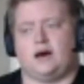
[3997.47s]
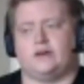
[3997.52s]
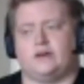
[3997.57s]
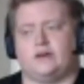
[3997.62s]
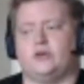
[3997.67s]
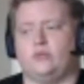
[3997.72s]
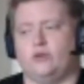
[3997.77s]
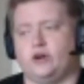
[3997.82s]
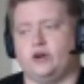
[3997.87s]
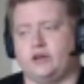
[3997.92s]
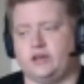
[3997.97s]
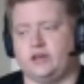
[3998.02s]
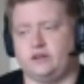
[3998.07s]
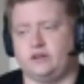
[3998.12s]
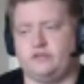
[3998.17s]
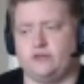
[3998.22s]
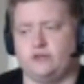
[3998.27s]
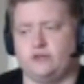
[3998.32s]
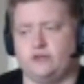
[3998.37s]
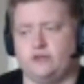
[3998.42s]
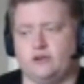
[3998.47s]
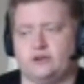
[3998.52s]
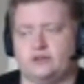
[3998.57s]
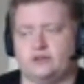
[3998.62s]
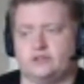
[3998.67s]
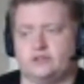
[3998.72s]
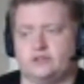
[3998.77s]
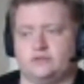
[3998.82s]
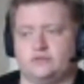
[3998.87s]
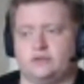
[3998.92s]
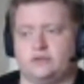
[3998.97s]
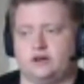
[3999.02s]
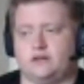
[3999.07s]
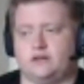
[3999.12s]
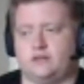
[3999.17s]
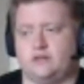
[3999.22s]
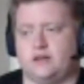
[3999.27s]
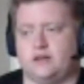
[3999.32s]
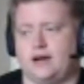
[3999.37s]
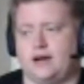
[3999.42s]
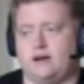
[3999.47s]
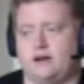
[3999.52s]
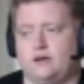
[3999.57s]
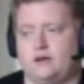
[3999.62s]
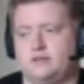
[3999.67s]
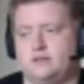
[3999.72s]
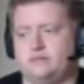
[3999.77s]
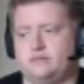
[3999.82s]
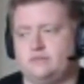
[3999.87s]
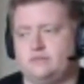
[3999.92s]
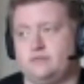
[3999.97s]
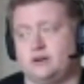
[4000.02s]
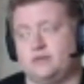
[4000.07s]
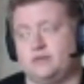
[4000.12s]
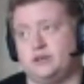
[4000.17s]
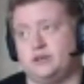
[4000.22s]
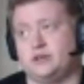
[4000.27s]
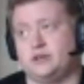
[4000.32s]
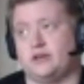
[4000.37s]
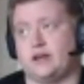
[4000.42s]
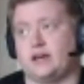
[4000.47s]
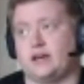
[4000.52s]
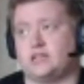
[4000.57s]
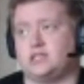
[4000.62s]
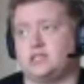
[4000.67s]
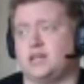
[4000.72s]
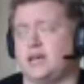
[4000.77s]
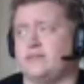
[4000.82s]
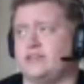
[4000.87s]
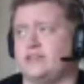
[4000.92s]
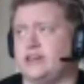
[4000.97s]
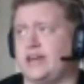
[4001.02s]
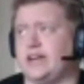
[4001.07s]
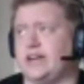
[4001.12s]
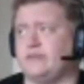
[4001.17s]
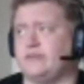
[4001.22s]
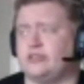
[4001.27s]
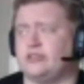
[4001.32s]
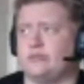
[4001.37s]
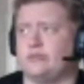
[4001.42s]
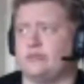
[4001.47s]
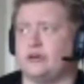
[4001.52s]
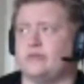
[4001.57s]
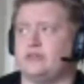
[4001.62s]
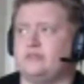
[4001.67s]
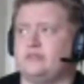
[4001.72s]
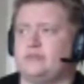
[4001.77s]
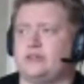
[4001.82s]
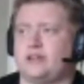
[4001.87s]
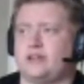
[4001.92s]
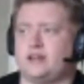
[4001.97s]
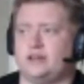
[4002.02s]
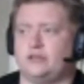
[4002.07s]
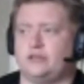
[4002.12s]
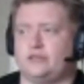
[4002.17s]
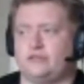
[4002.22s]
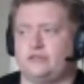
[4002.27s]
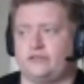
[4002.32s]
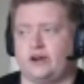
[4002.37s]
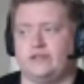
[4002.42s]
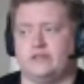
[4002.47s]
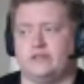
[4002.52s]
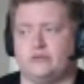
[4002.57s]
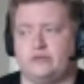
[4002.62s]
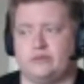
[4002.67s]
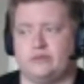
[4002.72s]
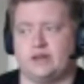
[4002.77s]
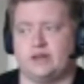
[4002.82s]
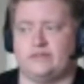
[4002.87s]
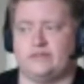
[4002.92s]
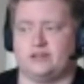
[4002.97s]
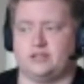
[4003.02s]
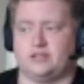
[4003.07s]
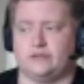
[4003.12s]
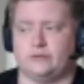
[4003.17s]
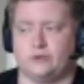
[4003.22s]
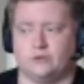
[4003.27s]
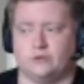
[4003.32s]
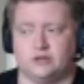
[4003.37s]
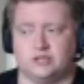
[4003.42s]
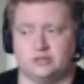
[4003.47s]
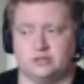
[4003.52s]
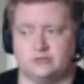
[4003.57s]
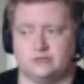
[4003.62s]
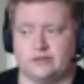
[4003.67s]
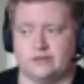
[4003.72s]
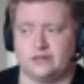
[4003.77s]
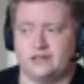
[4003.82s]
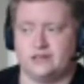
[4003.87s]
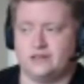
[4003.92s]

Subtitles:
You're working for, we don't actually have a name at the moment, but our little friend that we've been having difficulties with.